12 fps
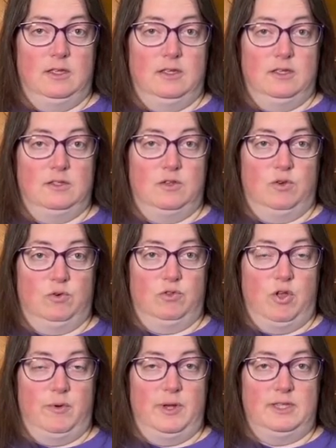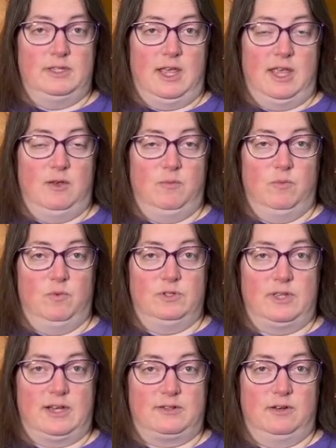So Chloe's name
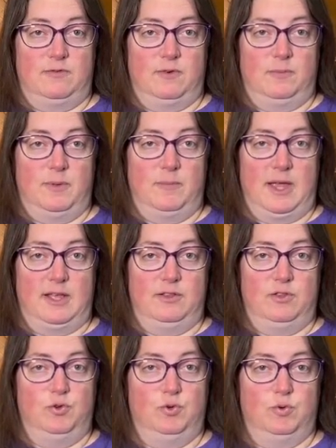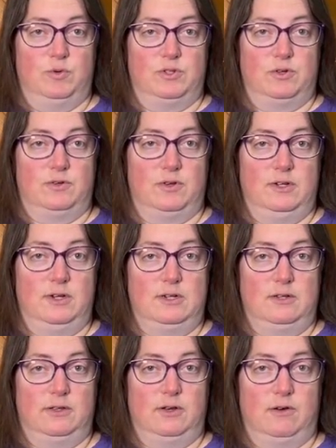was actually from the man who was
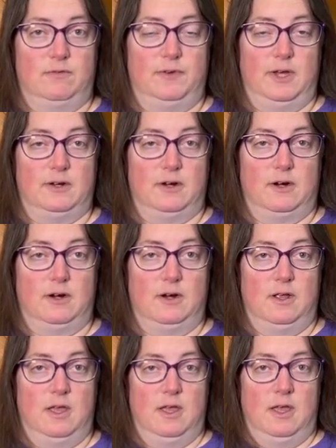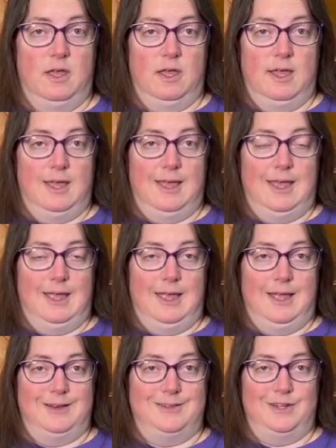initially her feeder,
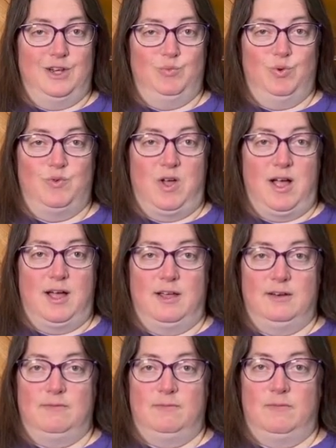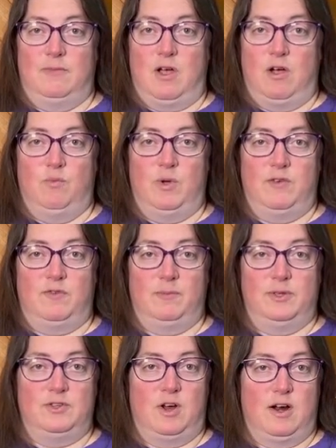and she had moved on away from
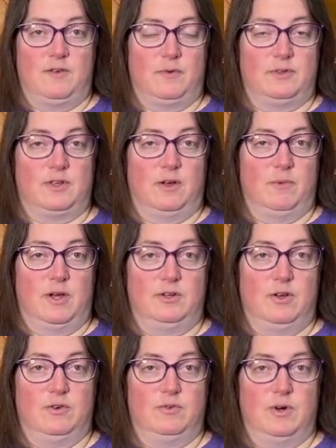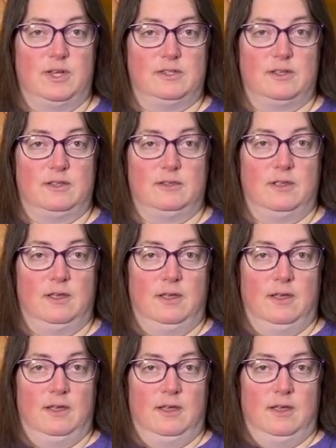his yard for some unknown reason,
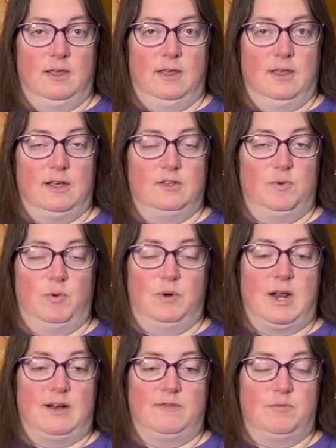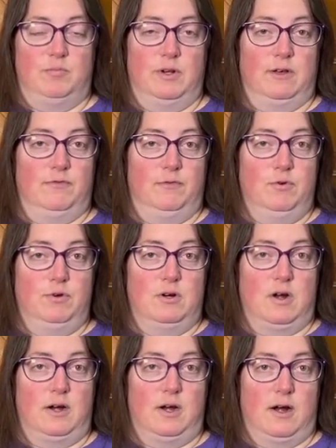because we were not even putting food in
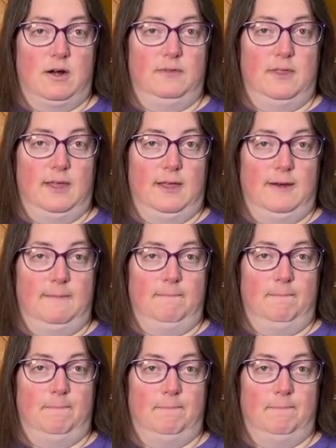our yard then.